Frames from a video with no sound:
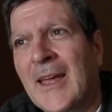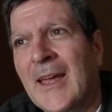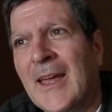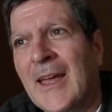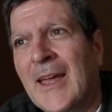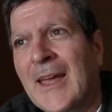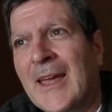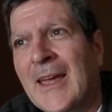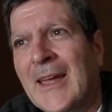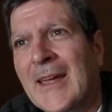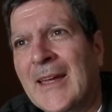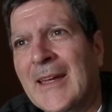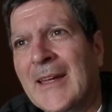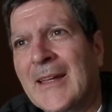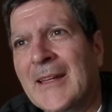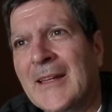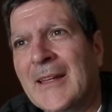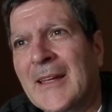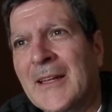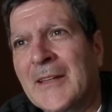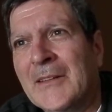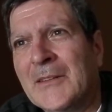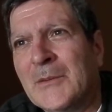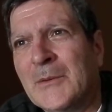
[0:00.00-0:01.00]
And
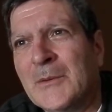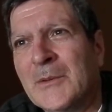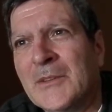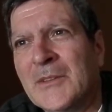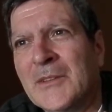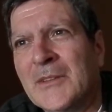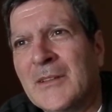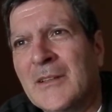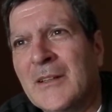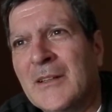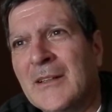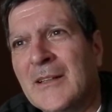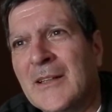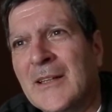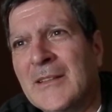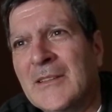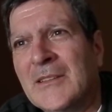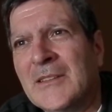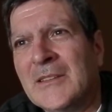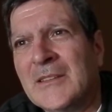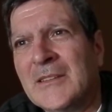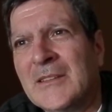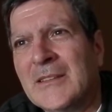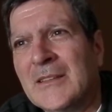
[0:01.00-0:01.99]
as a result, I
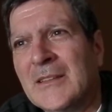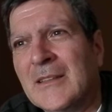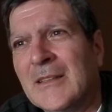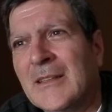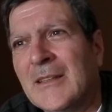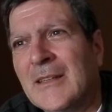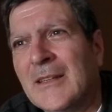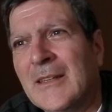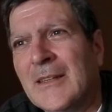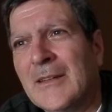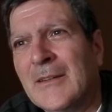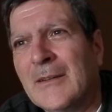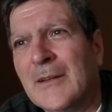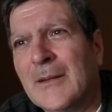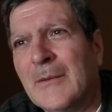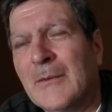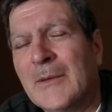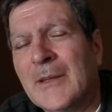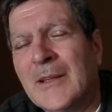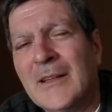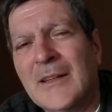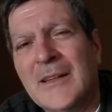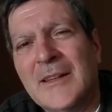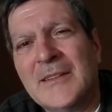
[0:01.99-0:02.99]
just, I
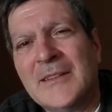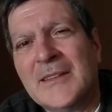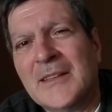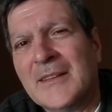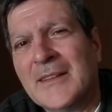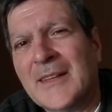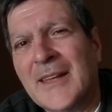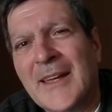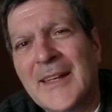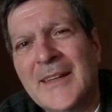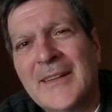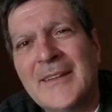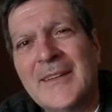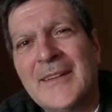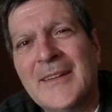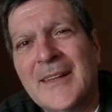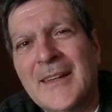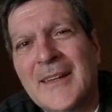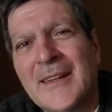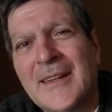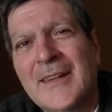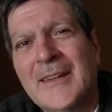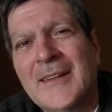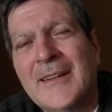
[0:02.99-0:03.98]
realized that
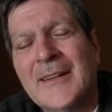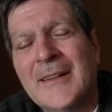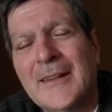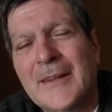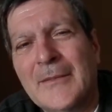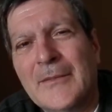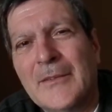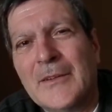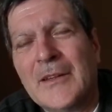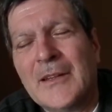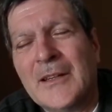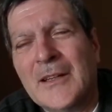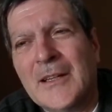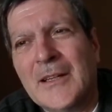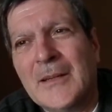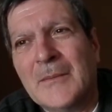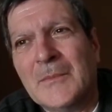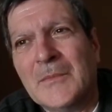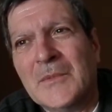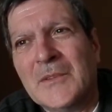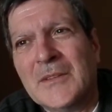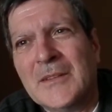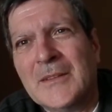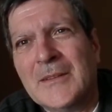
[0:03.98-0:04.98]
day never
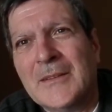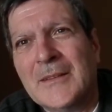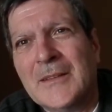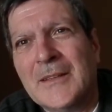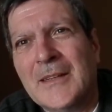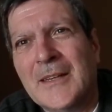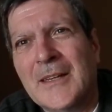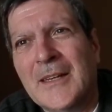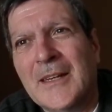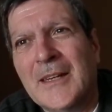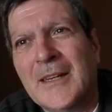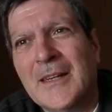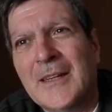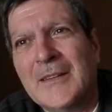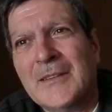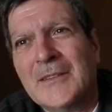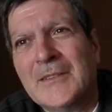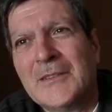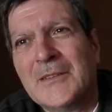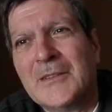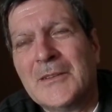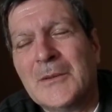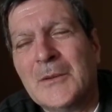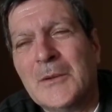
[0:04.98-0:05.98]
comes. And
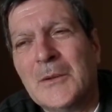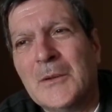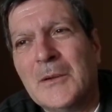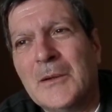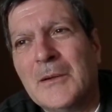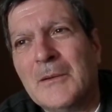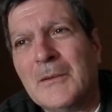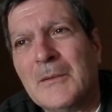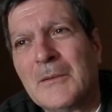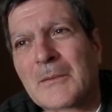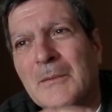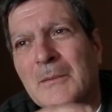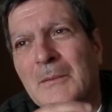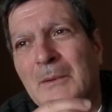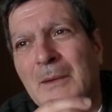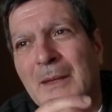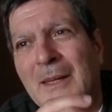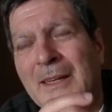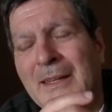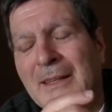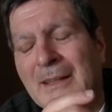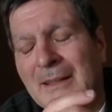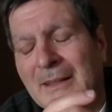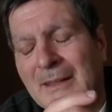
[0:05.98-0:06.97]
so
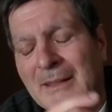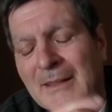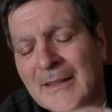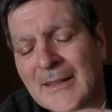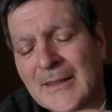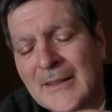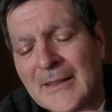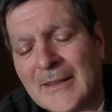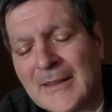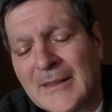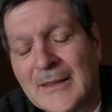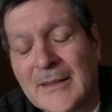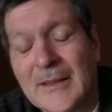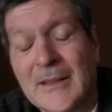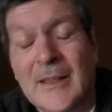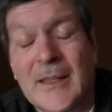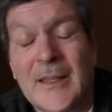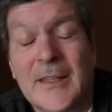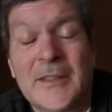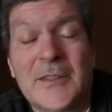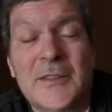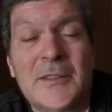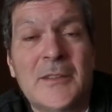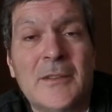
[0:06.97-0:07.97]
lately, in the
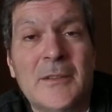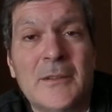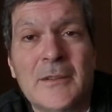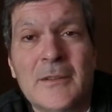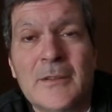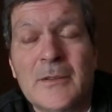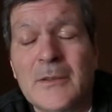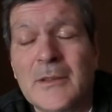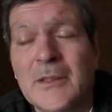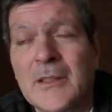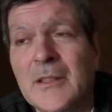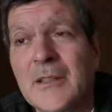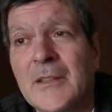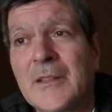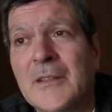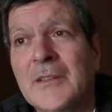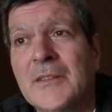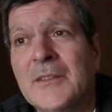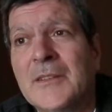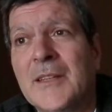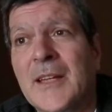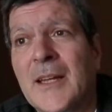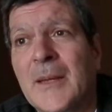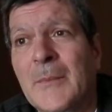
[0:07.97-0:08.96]
last 2 or 3
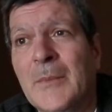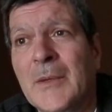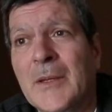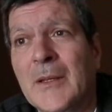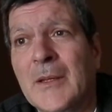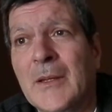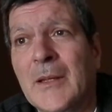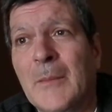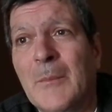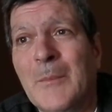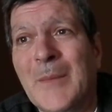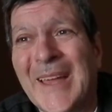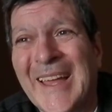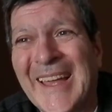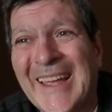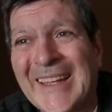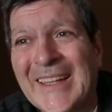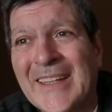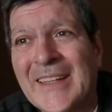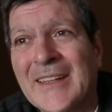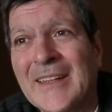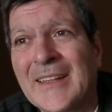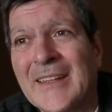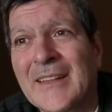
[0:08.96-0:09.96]
years, I've been
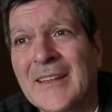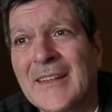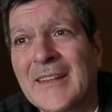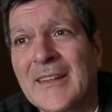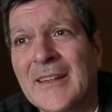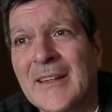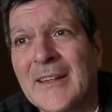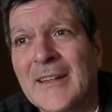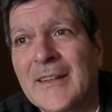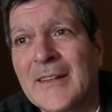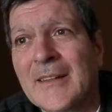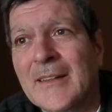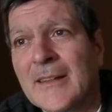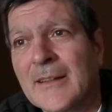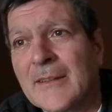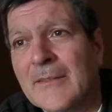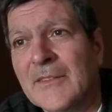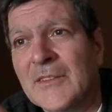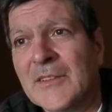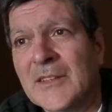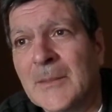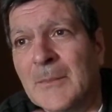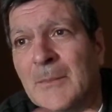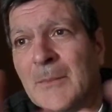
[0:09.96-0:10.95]
abandoning the idea of
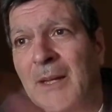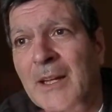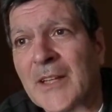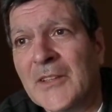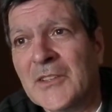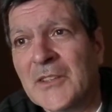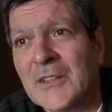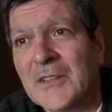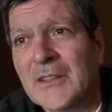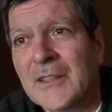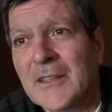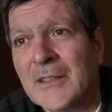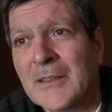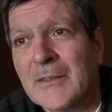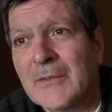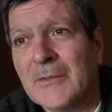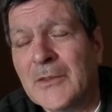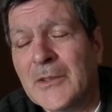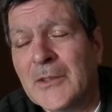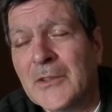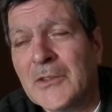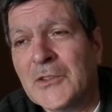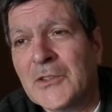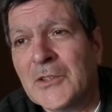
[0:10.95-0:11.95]
some magic day in the
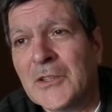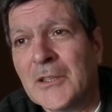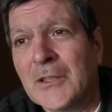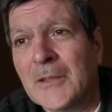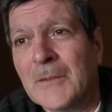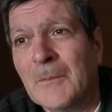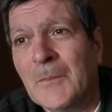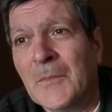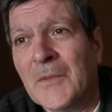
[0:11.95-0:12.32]
future,